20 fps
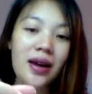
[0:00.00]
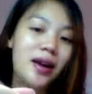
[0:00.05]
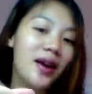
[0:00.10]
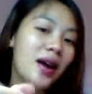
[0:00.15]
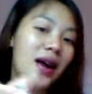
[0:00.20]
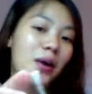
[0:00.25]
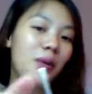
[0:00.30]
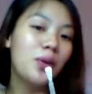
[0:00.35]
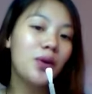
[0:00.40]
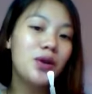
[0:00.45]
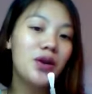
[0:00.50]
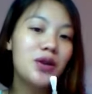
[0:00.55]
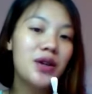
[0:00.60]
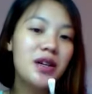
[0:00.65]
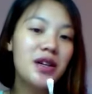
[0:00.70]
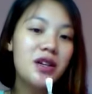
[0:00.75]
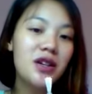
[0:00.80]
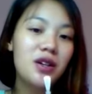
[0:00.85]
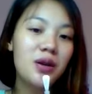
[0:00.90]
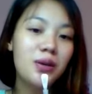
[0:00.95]
And what you need
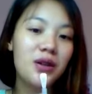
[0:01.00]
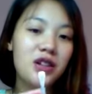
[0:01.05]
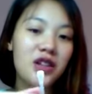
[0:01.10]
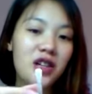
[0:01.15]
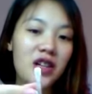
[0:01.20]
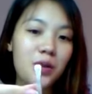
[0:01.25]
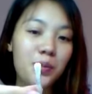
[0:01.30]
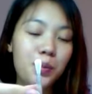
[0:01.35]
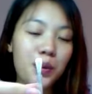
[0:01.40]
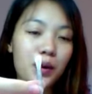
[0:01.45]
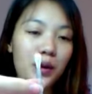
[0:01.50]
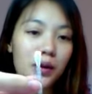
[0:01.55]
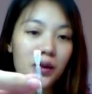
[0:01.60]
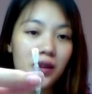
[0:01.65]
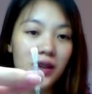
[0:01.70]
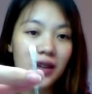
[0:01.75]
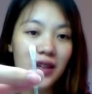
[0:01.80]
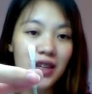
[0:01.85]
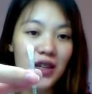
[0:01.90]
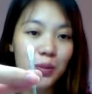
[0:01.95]
to do is just
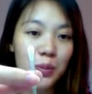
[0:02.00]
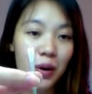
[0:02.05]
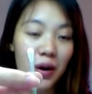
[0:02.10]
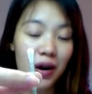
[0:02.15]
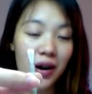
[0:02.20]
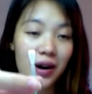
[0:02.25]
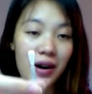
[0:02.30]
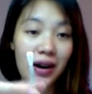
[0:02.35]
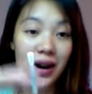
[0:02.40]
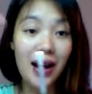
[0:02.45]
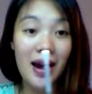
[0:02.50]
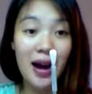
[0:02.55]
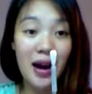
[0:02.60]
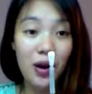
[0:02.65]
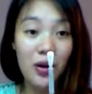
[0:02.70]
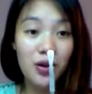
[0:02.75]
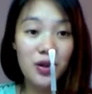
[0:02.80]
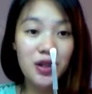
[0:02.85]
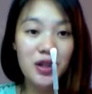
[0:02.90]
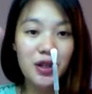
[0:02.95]
pull this part
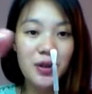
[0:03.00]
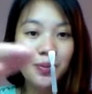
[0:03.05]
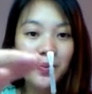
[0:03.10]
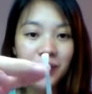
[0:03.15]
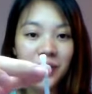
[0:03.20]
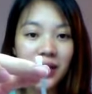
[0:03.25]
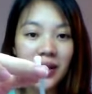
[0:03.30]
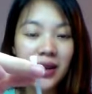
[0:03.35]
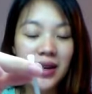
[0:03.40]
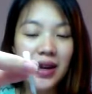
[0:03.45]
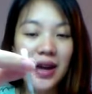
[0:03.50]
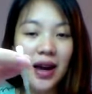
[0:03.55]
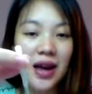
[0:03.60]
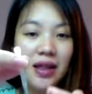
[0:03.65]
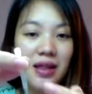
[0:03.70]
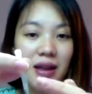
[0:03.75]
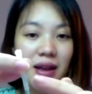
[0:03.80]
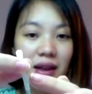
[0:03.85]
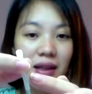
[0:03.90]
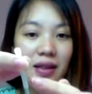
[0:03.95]
out,
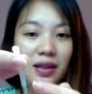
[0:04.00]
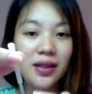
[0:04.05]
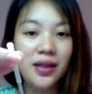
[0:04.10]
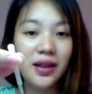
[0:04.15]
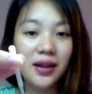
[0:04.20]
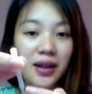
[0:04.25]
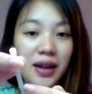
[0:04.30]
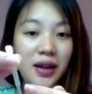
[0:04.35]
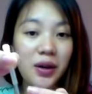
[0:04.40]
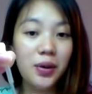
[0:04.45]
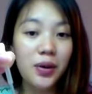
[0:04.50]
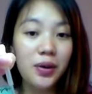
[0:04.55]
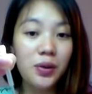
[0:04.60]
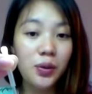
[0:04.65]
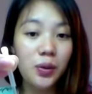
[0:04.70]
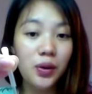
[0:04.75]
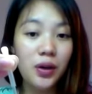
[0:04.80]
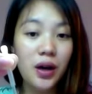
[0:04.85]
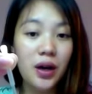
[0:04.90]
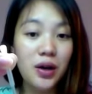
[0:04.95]
and then the liquid
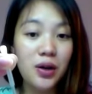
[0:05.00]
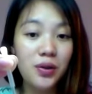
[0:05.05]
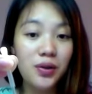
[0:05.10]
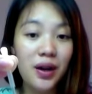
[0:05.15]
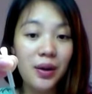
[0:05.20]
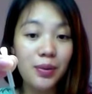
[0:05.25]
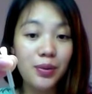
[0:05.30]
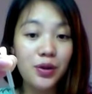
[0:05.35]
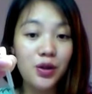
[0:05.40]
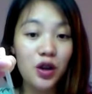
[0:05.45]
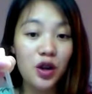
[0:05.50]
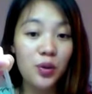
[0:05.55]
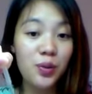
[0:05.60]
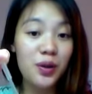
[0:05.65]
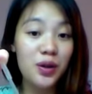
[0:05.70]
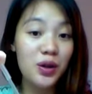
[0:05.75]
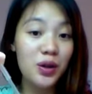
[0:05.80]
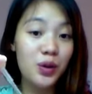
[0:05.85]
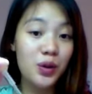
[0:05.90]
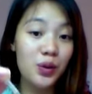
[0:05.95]
will kind of absorb
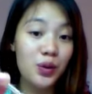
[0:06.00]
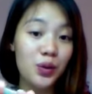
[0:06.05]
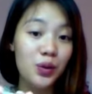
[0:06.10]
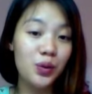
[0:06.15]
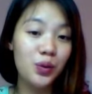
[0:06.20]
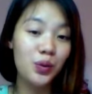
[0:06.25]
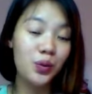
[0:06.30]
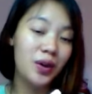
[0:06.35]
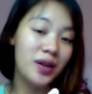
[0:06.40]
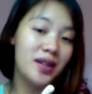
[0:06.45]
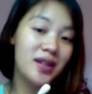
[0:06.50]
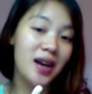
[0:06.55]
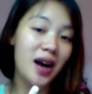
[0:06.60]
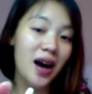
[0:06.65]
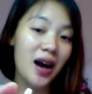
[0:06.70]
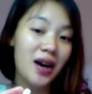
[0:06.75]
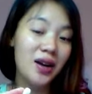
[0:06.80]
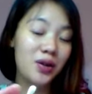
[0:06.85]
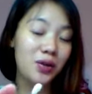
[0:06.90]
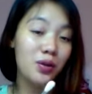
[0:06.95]
into one
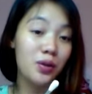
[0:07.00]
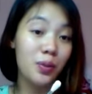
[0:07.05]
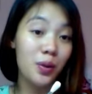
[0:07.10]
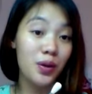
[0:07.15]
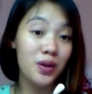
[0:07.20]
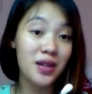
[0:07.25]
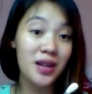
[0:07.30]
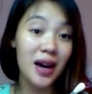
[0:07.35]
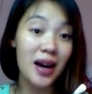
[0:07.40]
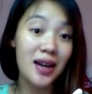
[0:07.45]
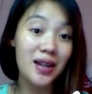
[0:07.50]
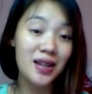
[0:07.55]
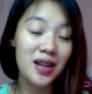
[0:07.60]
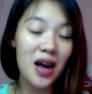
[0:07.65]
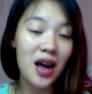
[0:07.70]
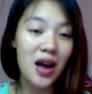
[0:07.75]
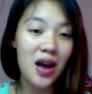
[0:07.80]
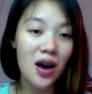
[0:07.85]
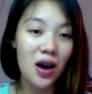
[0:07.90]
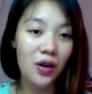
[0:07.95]
side or both sides
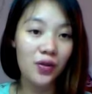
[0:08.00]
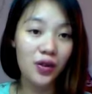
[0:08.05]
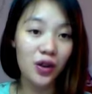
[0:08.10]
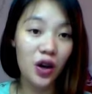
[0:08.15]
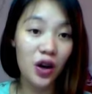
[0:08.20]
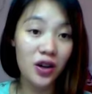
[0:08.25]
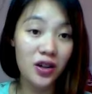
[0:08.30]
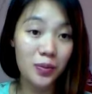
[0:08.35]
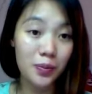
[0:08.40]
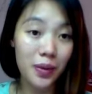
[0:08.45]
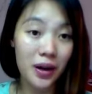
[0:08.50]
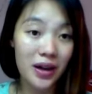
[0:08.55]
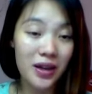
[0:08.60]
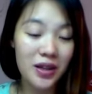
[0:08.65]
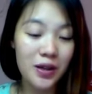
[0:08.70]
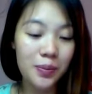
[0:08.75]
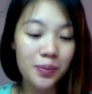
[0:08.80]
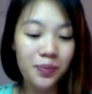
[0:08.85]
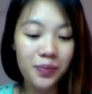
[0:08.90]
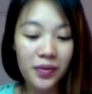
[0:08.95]
of the cotton bud.
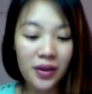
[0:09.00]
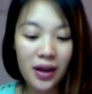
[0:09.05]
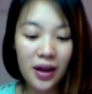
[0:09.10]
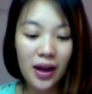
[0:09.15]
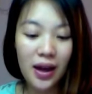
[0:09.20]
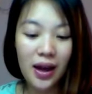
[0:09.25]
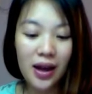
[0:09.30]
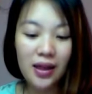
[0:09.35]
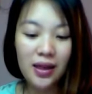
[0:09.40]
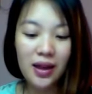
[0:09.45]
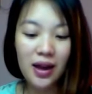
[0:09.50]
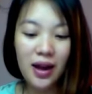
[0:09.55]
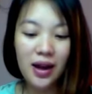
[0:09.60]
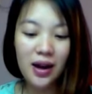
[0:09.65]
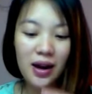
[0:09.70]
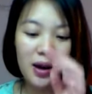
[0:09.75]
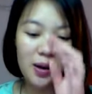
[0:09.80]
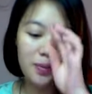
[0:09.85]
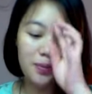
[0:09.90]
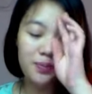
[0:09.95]
And
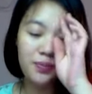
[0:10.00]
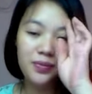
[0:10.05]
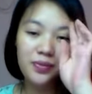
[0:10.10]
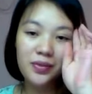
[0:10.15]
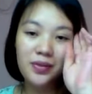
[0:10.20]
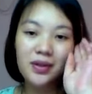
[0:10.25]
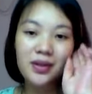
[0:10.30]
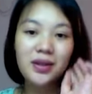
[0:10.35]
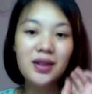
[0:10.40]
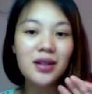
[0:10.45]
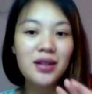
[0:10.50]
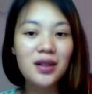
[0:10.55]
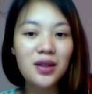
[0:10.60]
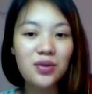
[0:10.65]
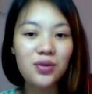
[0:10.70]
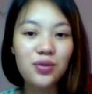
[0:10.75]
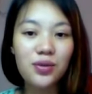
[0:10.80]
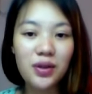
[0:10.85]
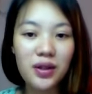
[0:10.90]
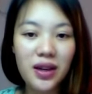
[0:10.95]
then this
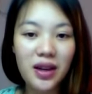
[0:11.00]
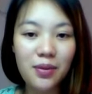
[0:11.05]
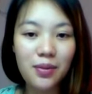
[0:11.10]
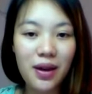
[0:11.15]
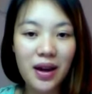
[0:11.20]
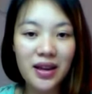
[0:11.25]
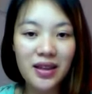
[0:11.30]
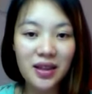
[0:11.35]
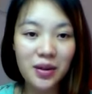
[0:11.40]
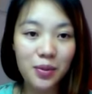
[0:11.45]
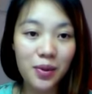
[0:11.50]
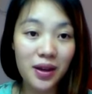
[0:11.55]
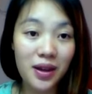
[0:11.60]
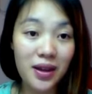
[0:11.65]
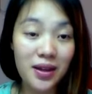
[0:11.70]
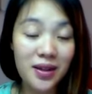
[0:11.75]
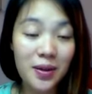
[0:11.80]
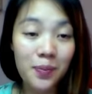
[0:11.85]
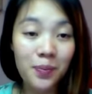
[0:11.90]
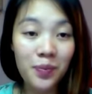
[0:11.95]
is really amazing because